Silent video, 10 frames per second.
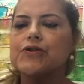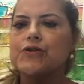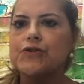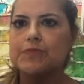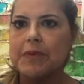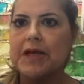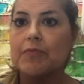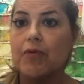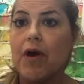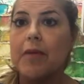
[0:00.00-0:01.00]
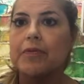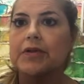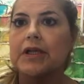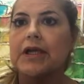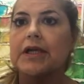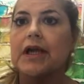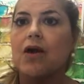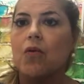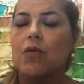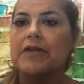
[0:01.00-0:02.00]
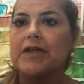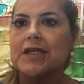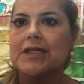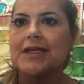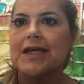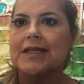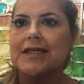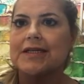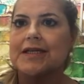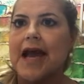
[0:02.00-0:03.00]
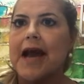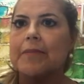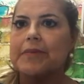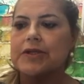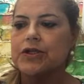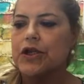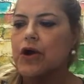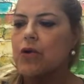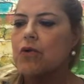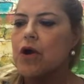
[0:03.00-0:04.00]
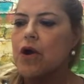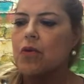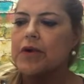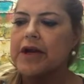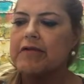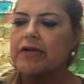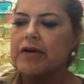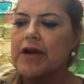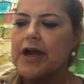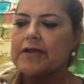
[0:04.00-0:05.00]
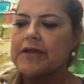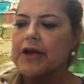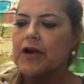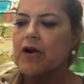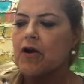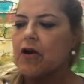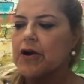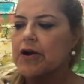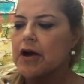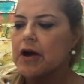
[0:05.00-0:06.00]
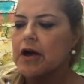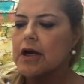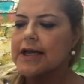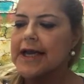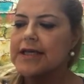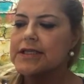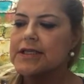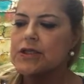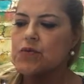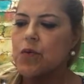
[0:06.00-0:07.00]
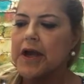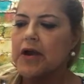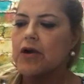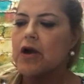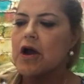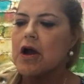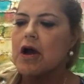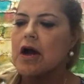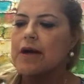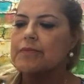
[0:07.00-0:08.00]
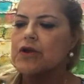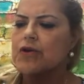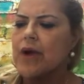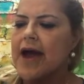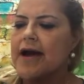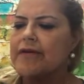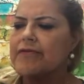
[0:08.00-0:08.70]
speak properly when things like these happen. Whenever there are cases where you have